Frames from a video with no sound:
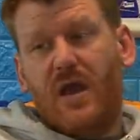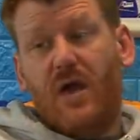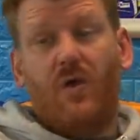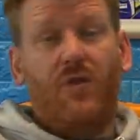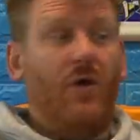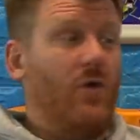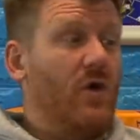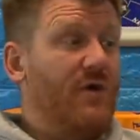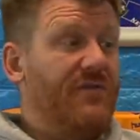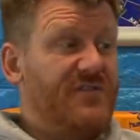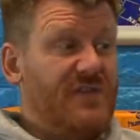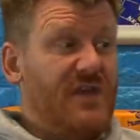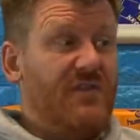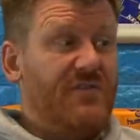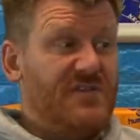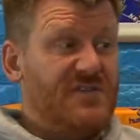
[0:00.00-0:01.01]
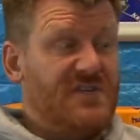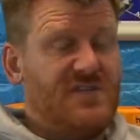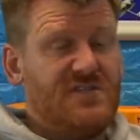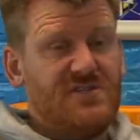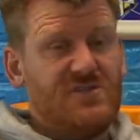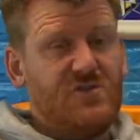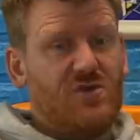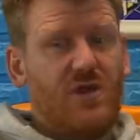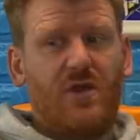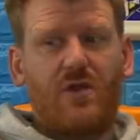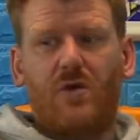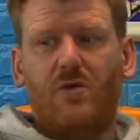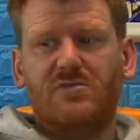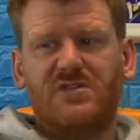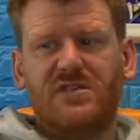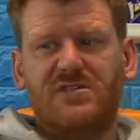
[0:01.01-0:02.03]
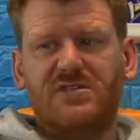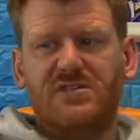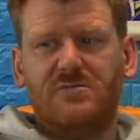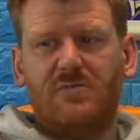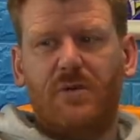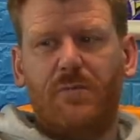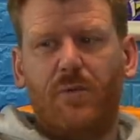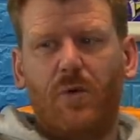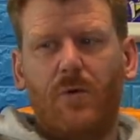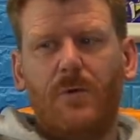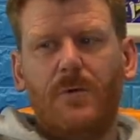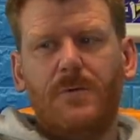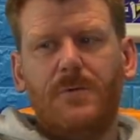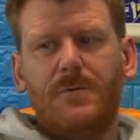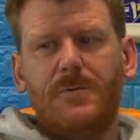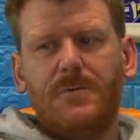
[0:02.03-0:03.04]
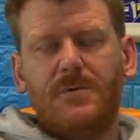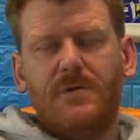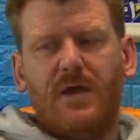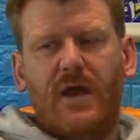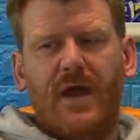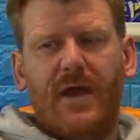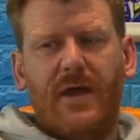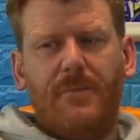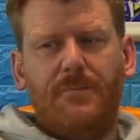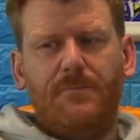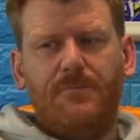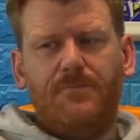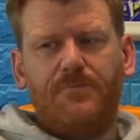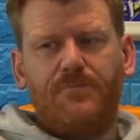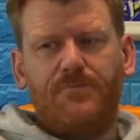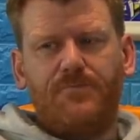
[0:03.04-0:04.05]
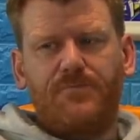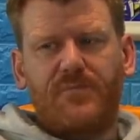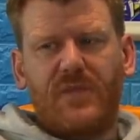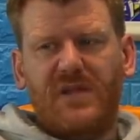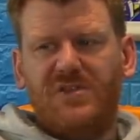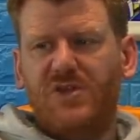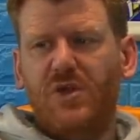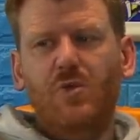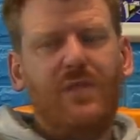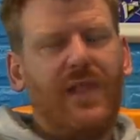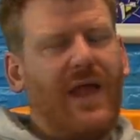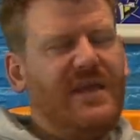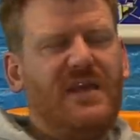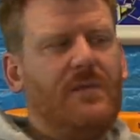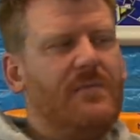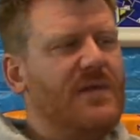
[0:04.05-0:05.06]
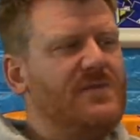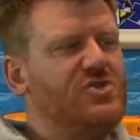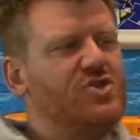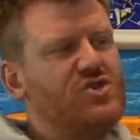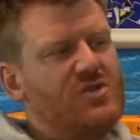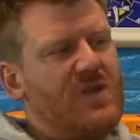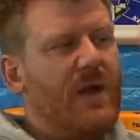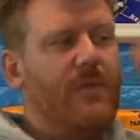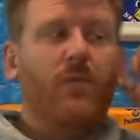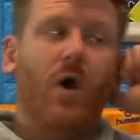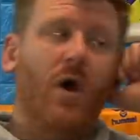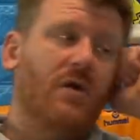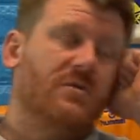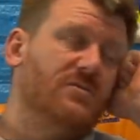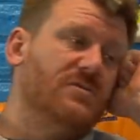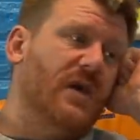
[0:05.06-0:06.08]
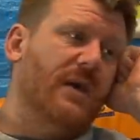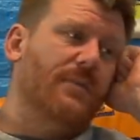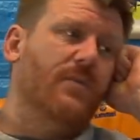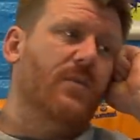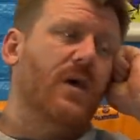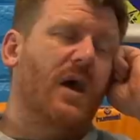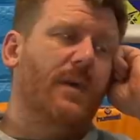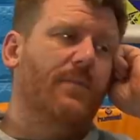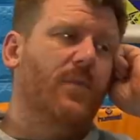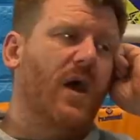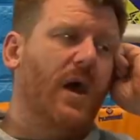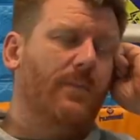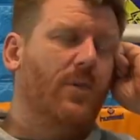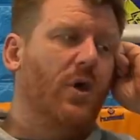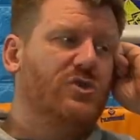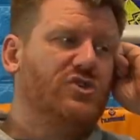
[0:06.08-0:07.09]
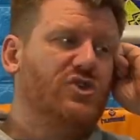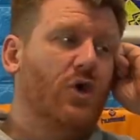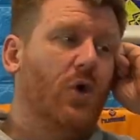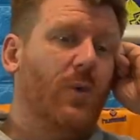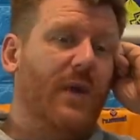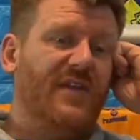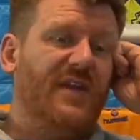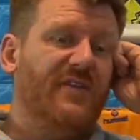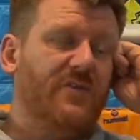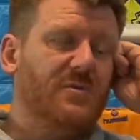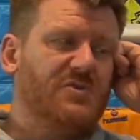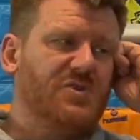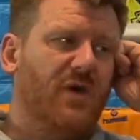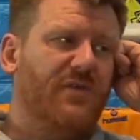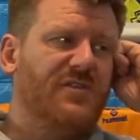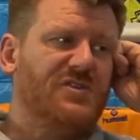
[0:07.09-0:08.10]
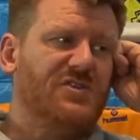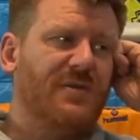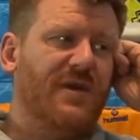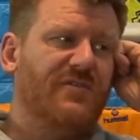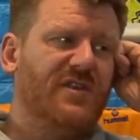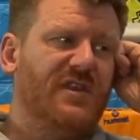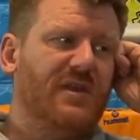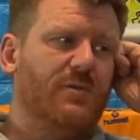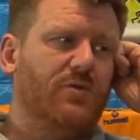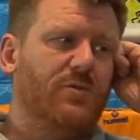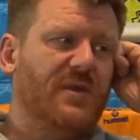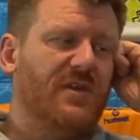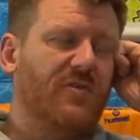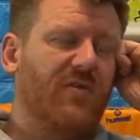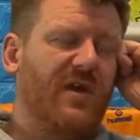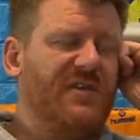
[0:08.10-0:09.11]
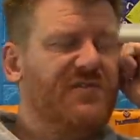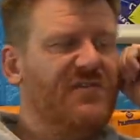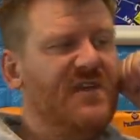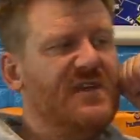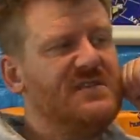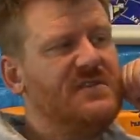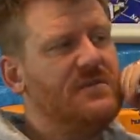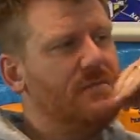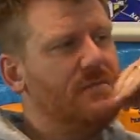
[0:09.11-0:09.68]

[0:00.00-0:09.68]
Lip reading: although Gylfi Sigurdsson scored a lot of goals that season, but I do like him. I'm not sure whether if he was offered to Everton, he would be the right fit.